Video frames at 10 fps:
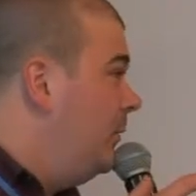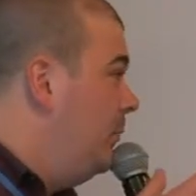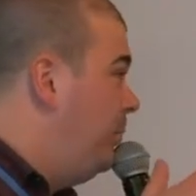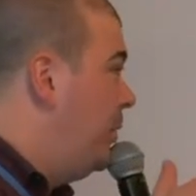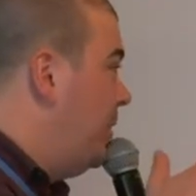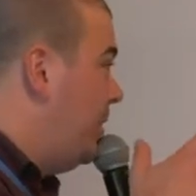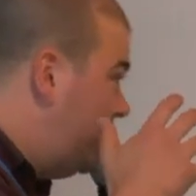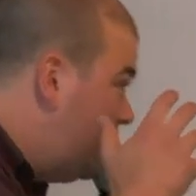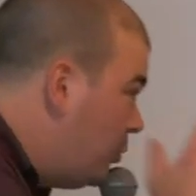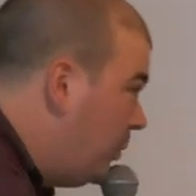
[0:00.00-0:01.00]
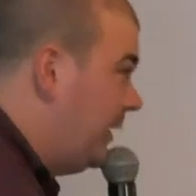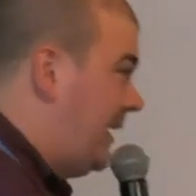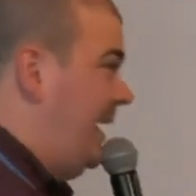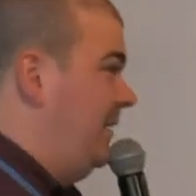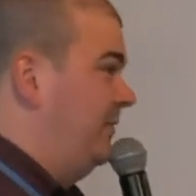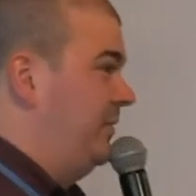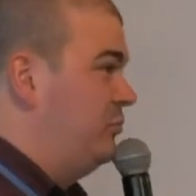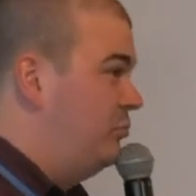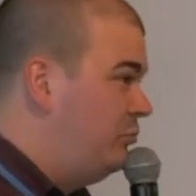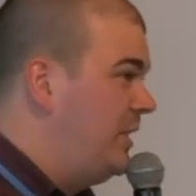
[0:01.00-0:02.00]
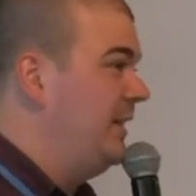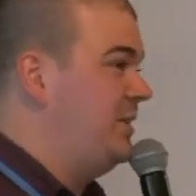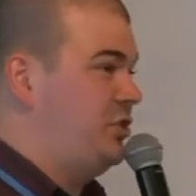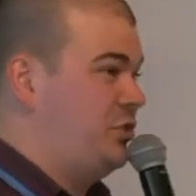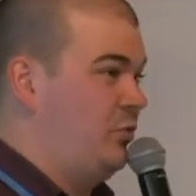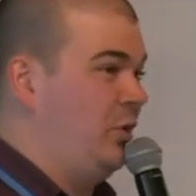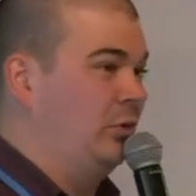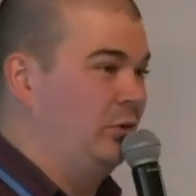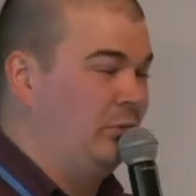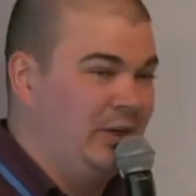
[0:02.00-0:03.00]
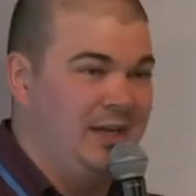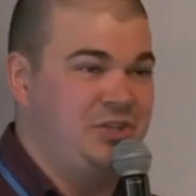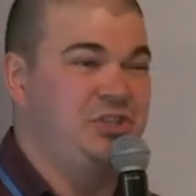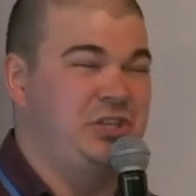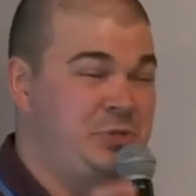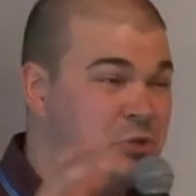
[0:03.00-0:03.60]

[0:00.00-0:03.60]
But you will have really strong relationships, you